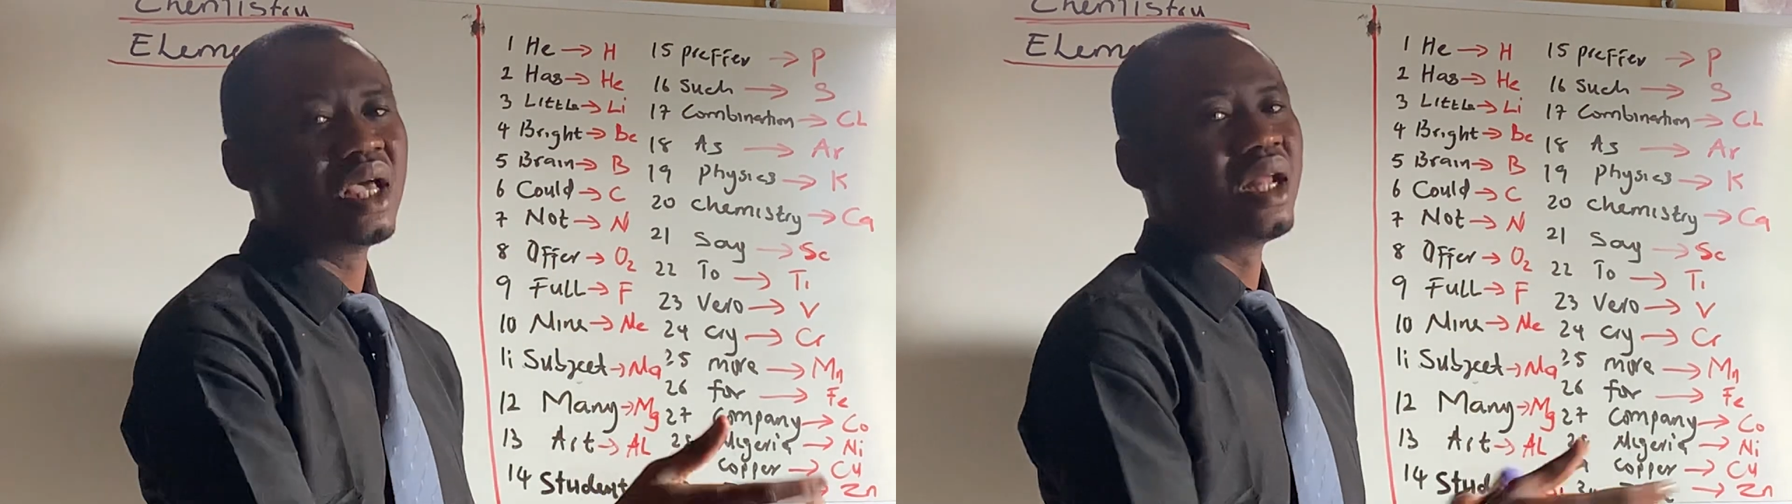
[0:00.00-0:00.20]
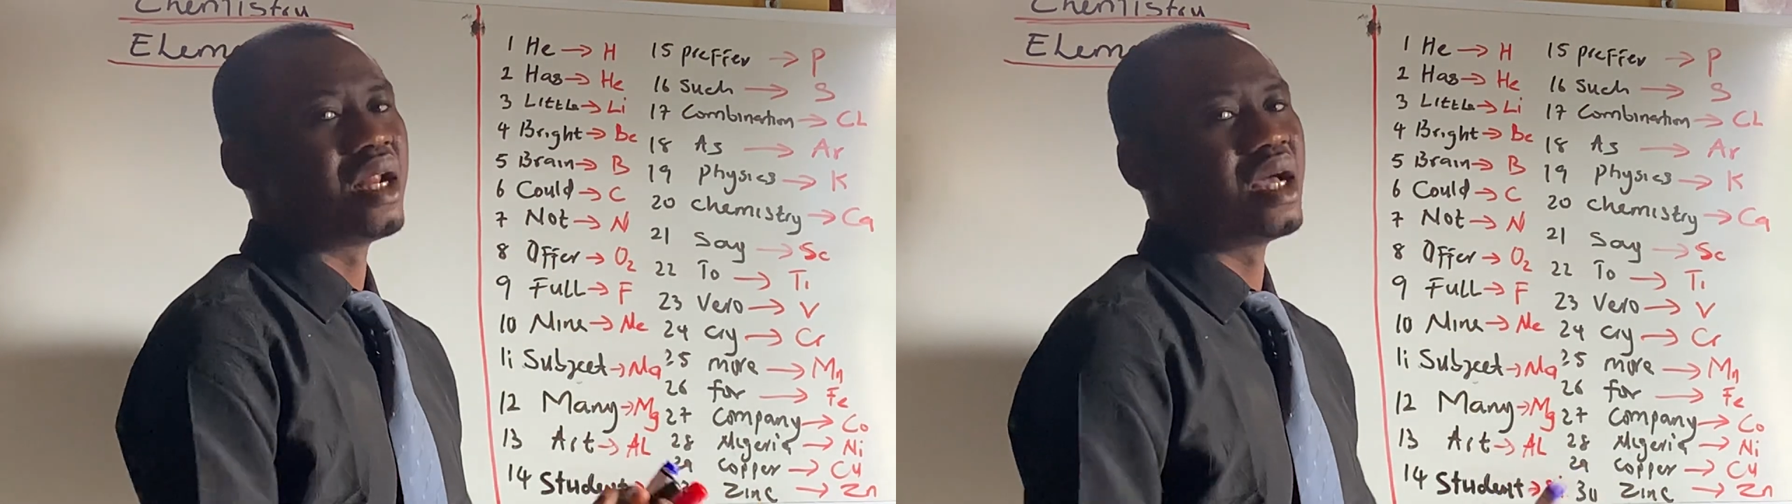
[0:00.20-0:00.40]

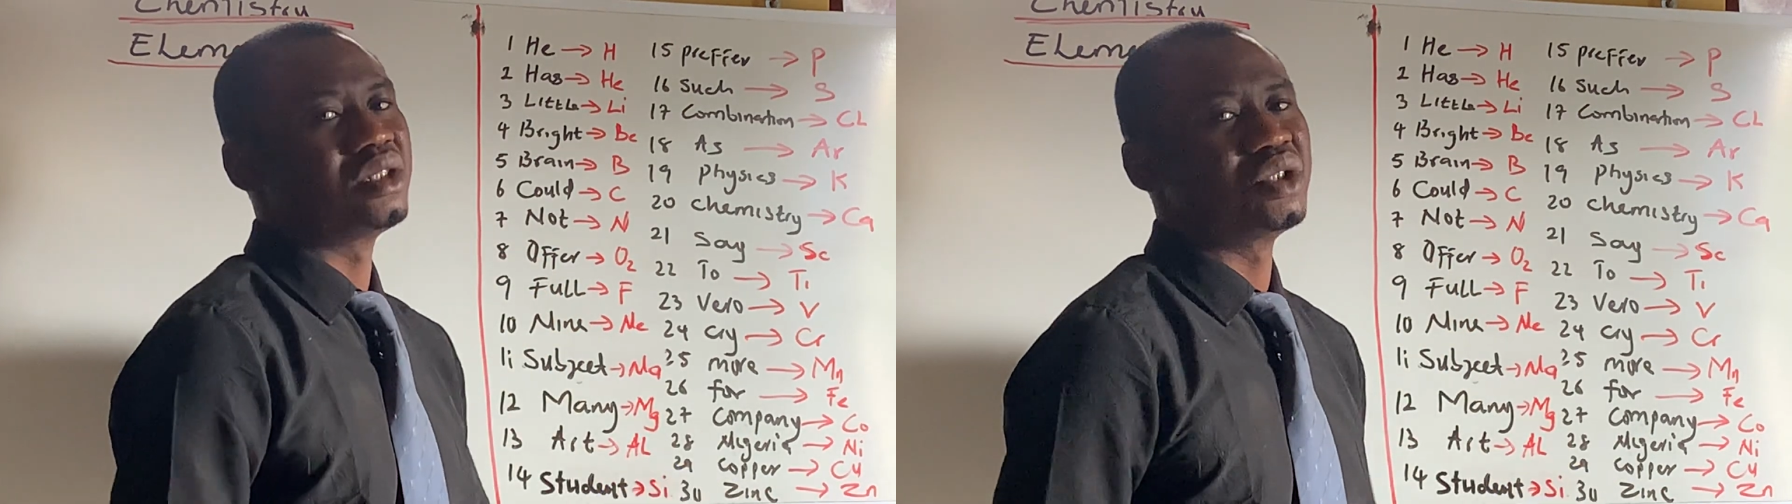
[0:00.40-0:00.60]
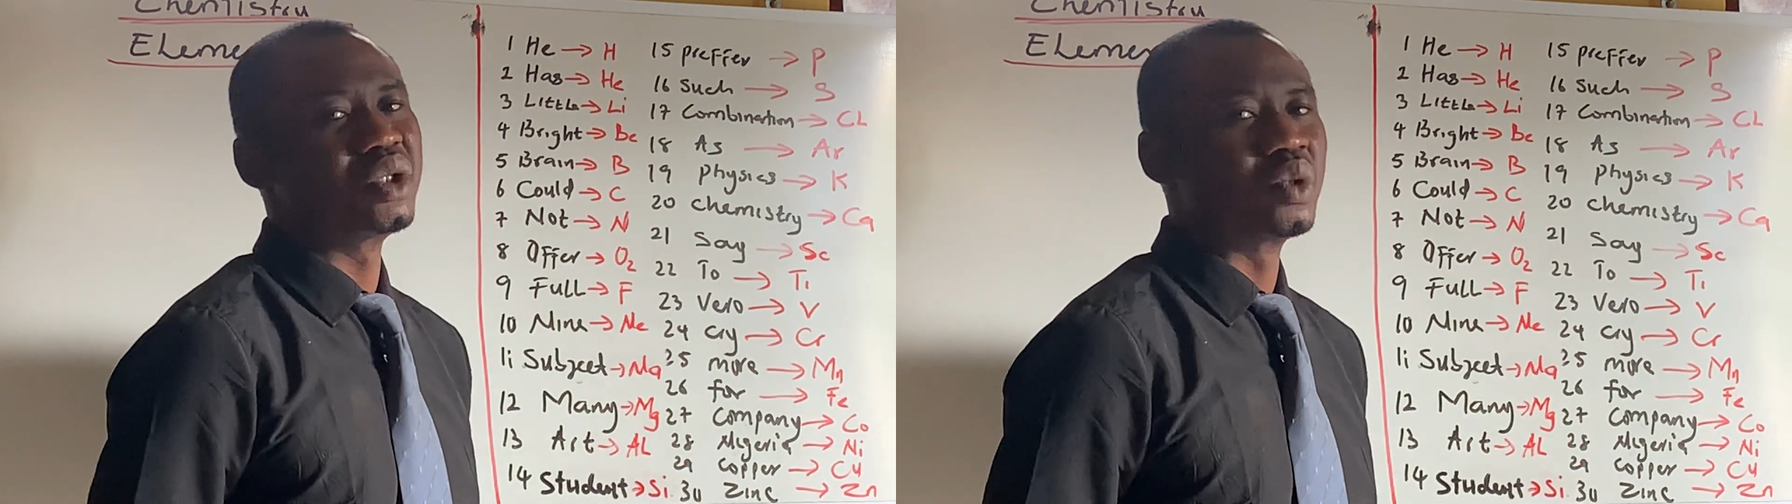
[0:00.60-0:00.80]
that
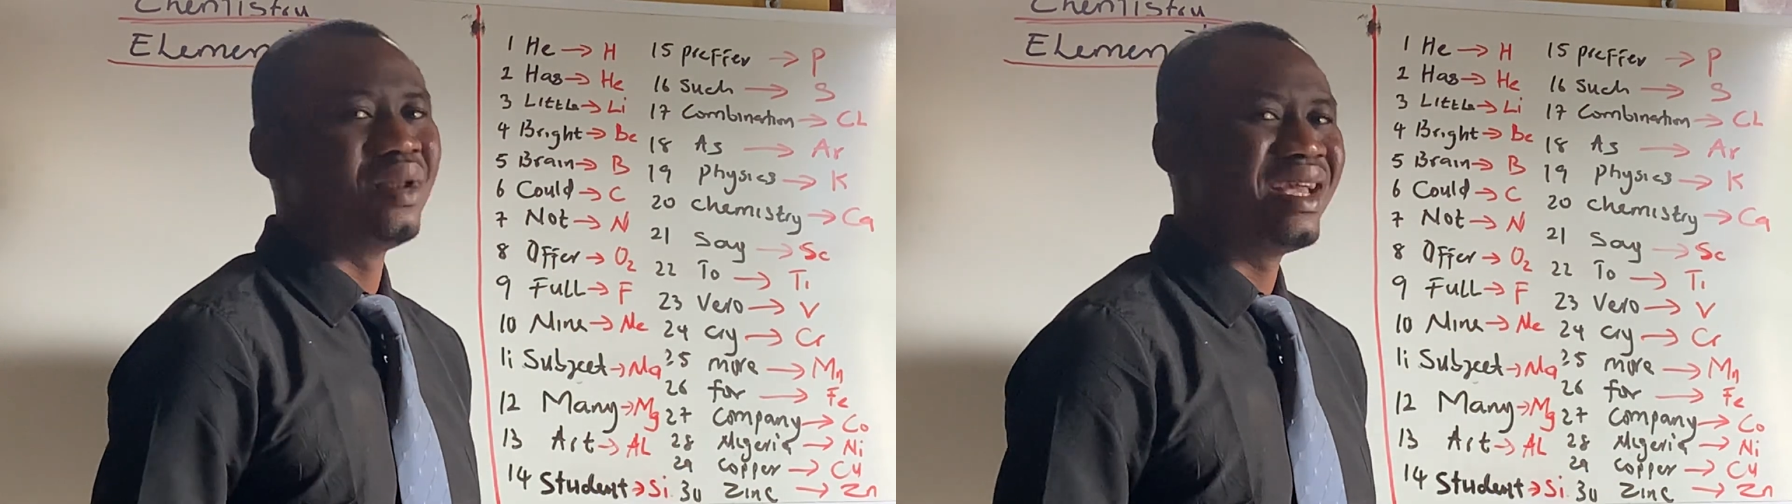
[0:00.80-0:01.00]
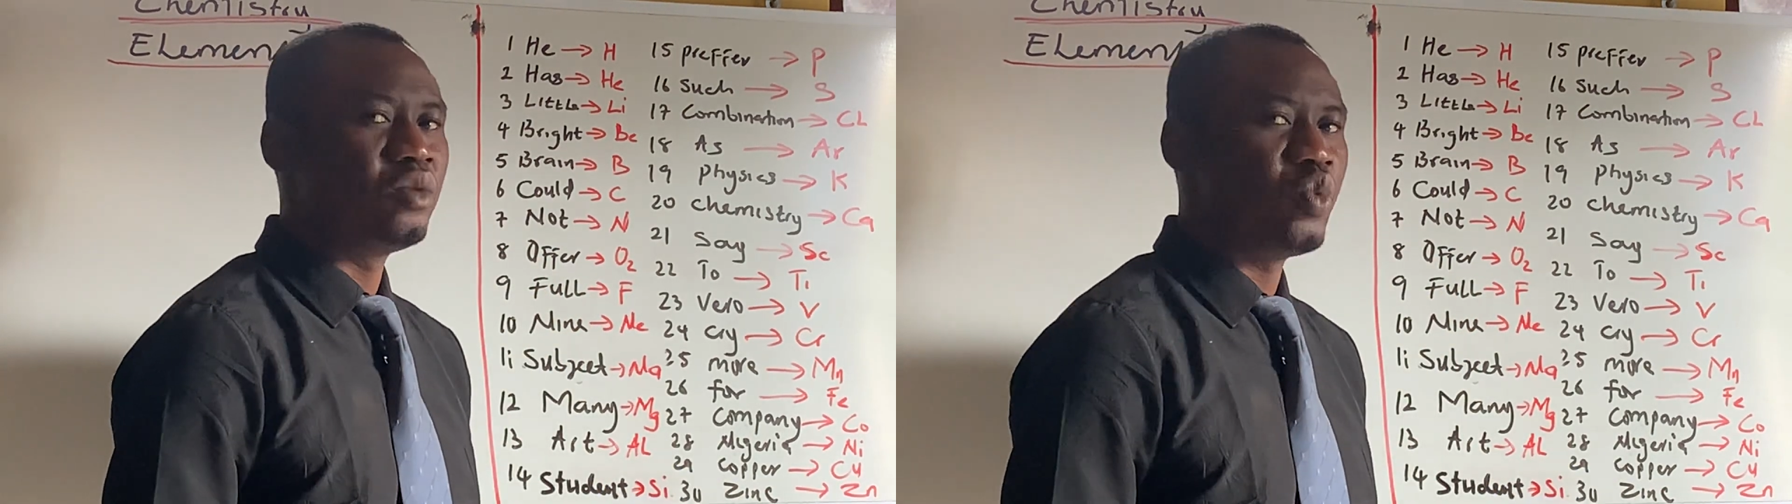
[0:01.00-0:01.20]
you could
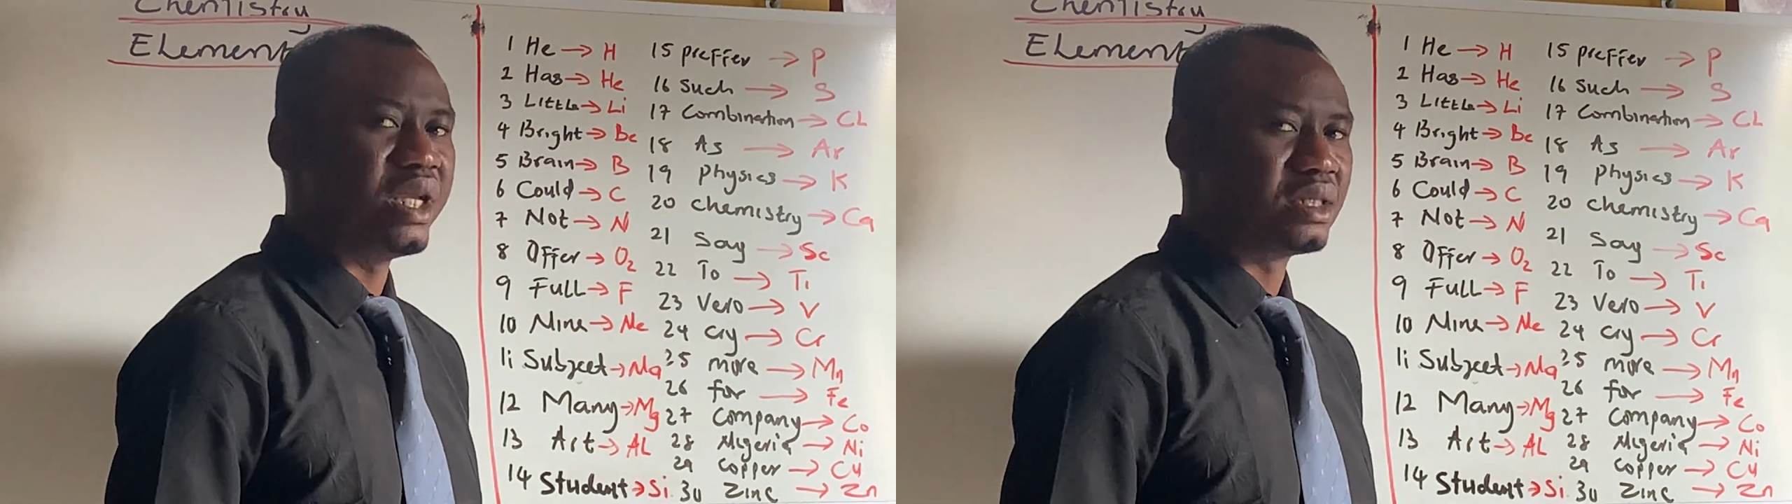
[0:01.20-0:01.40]
learn with,